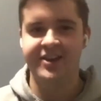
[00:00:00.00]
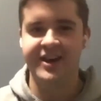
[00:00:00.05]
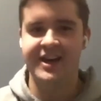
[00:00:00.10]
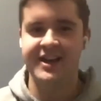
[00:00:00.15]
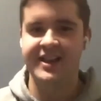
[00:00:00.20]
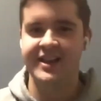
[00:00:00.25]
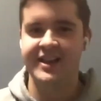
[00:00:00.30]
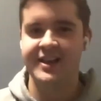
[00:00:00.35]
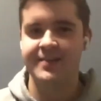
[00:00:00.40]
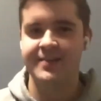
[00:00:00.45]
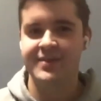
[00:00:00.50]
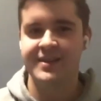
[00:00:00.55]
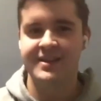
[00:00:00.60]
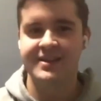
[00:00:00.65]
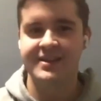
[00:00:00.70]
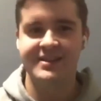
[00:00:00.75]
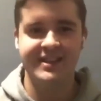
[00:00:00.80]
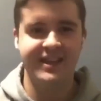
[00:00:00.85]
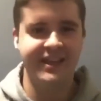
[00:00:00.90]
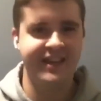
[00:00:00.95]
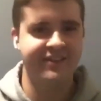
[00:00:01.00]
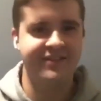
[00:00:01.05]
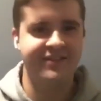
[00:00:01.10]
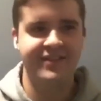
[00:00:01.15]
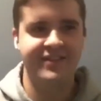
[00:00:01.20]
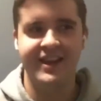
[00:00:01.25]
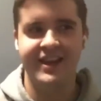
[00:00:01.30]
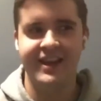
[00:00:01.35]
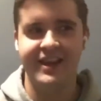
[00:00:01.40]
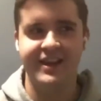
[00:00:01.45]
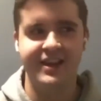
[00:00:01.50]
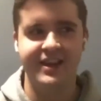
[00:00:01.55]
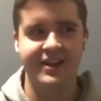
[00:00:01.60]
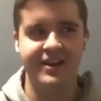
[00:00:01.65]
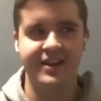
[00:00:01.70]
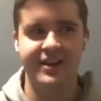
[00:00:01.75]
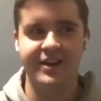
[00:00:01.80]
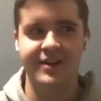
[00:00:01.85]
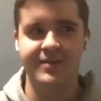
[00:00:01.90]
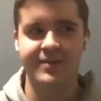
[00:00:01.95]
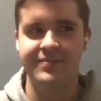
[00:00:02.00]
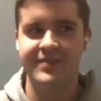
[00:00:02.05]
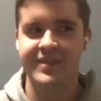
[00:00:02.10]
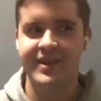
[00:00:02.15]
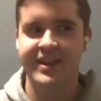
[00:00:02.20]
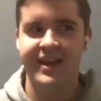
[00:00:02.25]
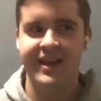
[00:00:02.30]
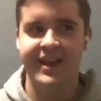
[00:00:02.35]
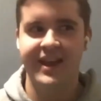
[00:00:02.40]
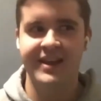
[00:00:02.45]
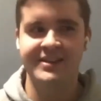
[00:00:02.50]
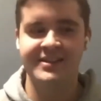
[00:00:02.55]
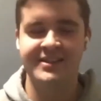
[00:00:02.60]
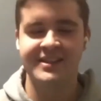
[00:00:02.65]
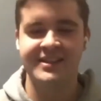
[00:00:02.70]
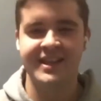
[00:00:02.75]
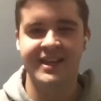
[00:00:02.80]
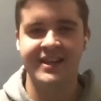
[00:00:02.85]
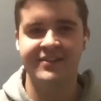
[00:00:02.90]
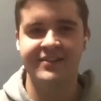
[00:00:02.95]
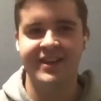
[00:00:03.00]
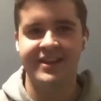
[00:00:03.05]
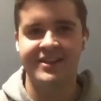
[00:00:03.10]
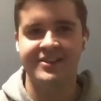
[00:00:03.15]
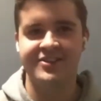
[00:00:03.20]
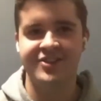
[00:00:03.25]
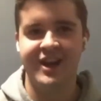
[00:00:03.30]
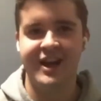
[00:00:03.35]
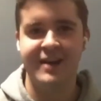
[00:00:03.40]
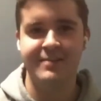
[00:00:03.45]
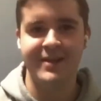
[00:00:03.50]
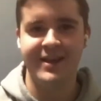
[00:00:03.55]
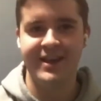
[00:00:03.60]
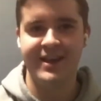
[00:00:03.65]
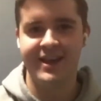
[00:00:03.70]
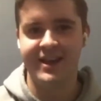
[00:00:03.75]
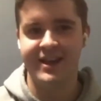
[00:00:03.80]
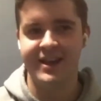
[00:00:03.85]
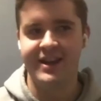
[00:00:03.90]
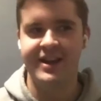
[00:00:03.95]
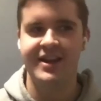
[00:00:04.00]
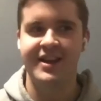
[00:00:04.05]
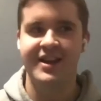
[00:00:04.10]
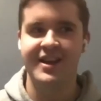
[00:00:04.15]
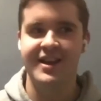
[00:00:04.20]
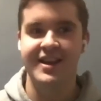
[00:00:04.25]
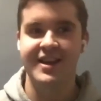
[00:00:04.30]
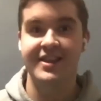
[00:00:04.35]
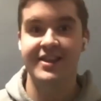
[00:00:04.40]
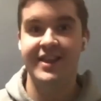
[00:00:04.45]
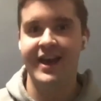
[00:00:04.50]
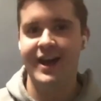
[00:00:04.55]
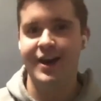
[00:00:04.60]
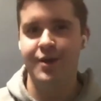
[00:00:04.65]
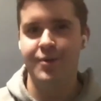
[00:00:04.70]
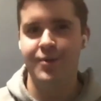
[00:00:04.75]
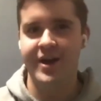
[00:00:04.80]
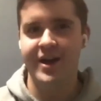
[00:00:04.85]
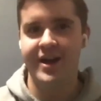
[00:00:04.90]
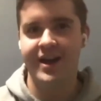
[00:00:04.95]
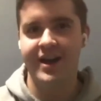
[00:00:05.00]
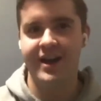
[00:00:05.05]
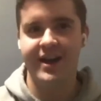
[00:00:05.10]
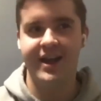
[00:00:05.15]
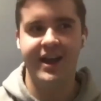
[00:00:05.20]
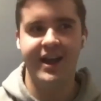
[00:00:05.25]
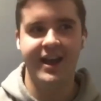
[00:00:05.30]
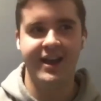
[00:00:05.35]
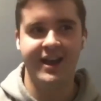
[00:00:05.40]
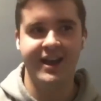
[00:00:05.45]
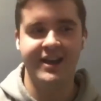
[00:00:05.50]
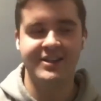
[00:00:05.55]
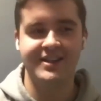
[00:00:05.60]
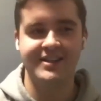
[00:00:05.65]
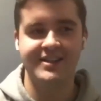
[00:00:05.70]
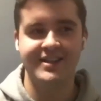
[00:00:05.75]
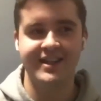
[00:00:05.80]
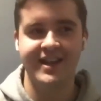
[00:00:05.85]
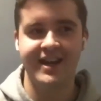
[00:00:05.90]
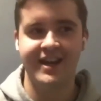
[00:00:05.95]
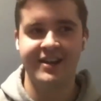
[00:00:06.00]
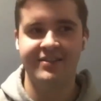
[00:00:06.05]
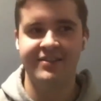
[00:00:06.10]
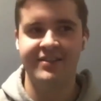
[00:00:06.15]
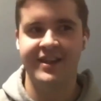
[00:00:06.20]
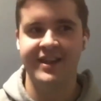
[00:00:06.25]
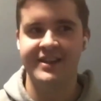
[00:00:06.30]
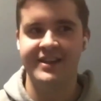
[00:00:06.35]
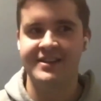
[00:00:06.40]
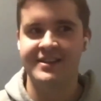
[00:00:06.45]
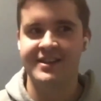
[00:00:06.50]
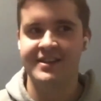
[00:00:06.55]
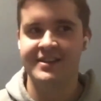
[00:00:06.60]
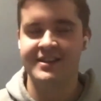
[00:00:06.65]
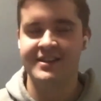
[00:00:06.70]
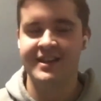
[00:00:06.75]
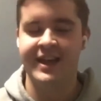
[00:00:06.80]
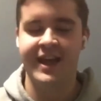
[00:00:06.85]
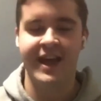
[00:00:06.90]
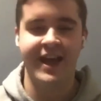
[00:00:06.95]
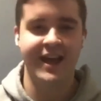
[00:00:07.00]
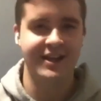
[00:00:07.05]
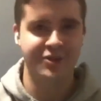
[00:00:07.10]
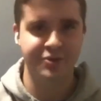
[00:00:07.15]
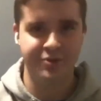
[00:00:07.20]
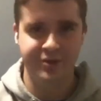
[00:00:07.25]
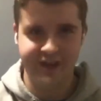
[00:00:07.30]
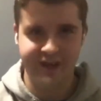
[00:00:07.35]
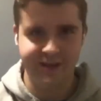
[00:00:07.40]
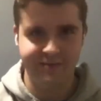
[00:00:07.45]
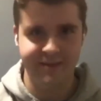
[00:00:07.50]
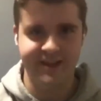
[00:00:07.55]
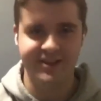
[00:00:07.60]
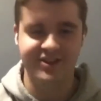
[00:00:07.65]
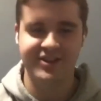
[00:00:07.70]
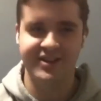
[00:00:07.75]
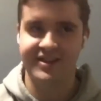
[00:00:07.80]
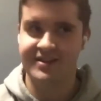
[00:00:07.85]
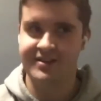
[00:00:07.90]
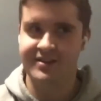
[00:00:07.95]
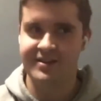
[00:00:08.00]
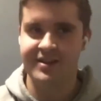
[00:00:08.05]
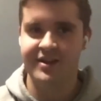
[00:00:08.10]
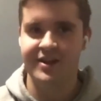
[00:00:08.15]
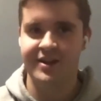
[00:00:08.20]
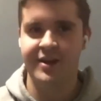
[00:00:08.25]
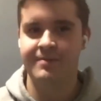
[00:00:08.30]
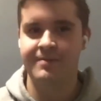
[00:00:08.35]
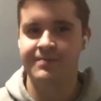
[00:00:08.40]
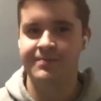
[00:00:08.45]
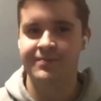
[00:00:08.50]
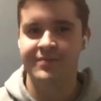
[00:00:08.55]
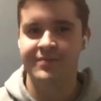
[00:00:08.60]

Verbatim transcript: I'll uh, like see if like um and just kind of like drop it in that way and like just like kind of like casually mention um